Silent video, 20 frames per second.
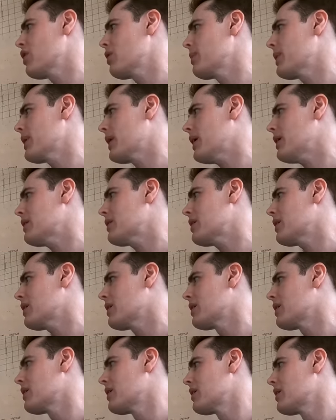are normally
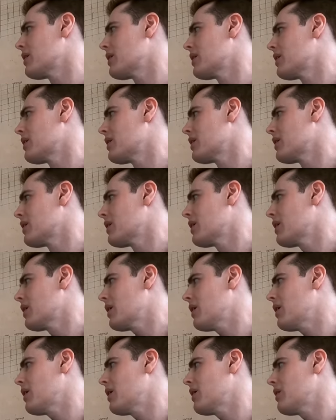80? Yeah.
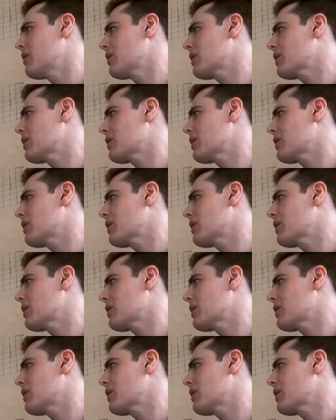If